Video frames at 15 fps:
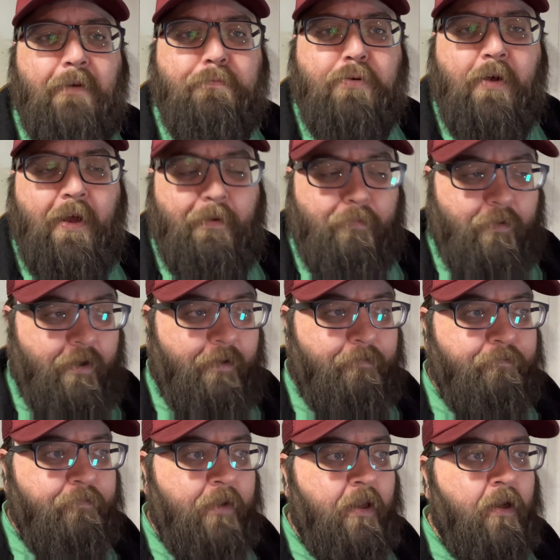prime rib.
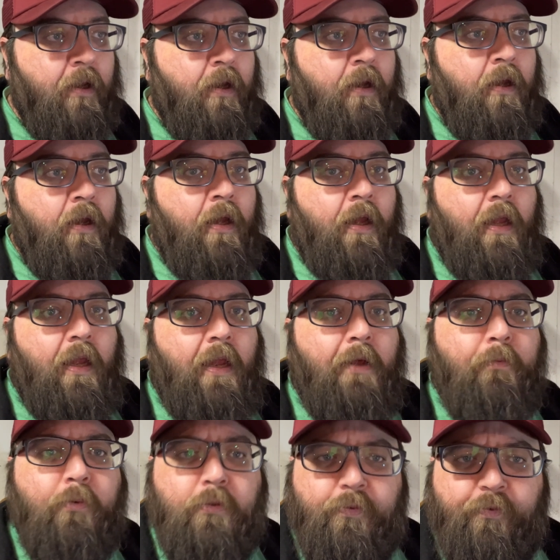
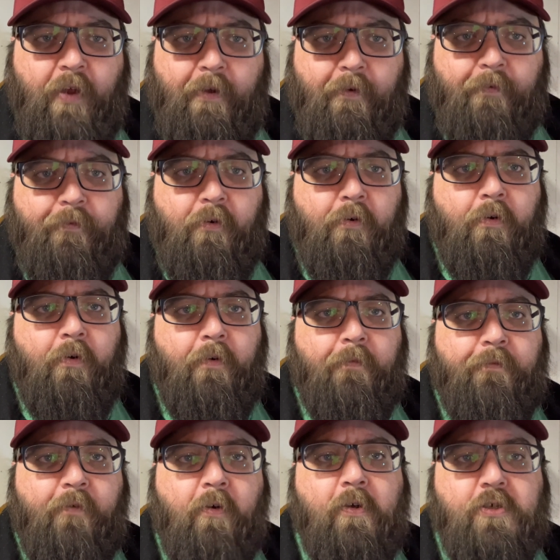It was flavorful
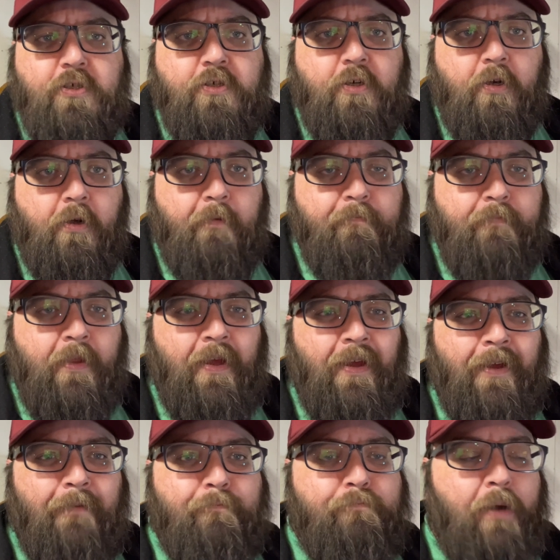for sure.
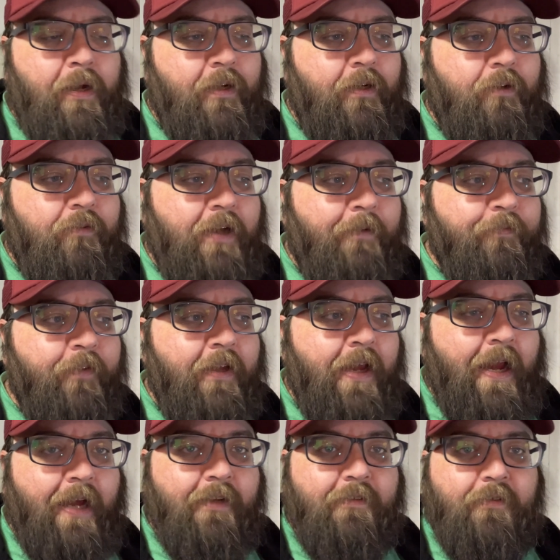But you definitely
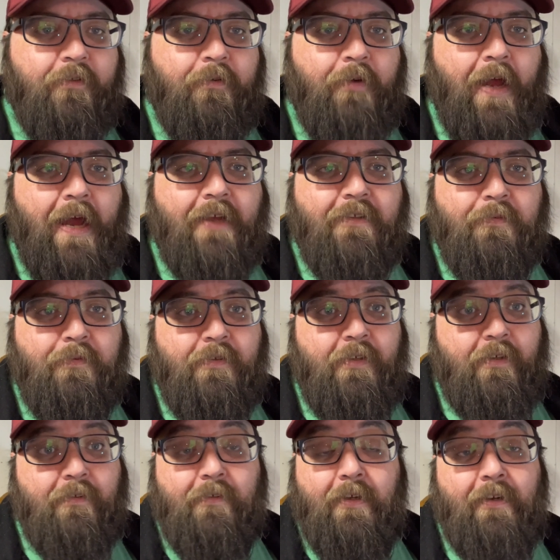had to add some
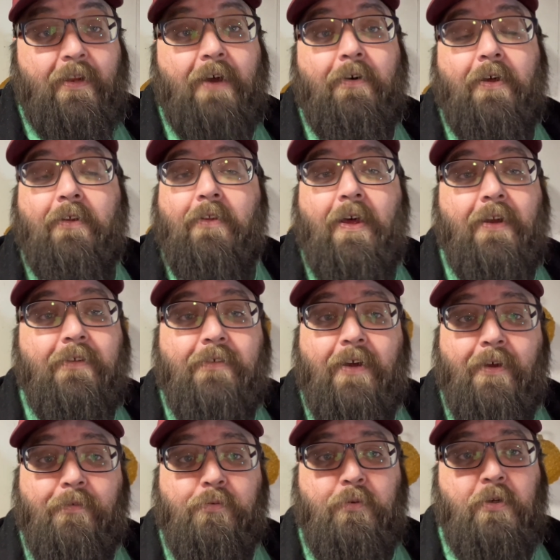seasoning. Now, a lot of
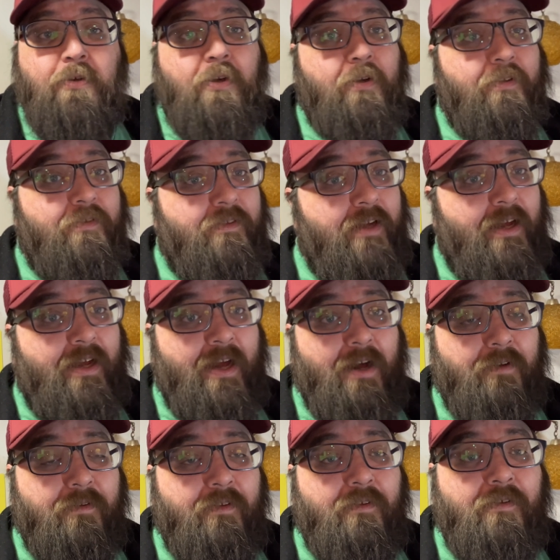times when you go to
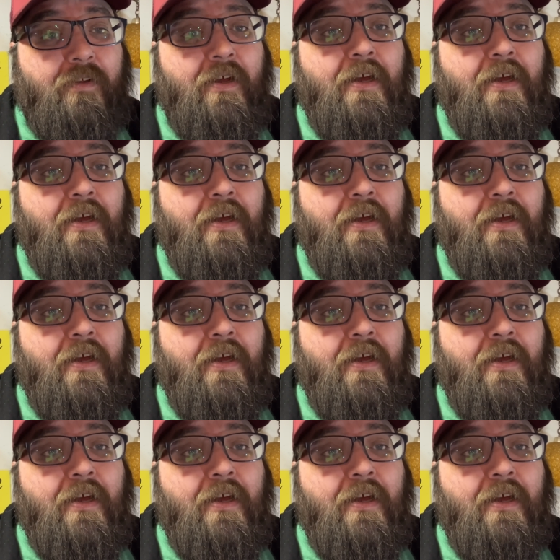steakhouses,